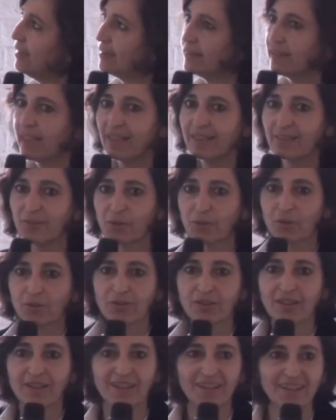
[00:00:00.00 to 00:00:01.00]
They
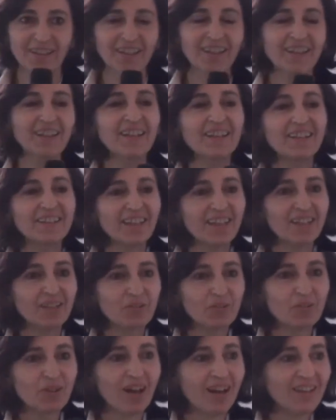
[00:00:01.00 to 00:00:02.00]

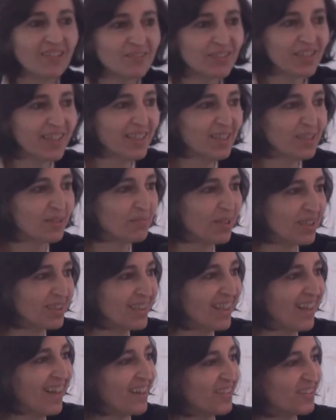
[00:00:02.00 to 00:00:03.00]
look unreal, but
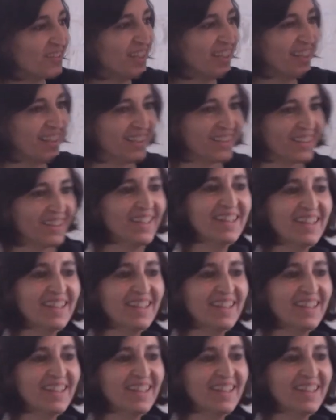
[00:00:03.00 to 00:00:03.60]
they are real.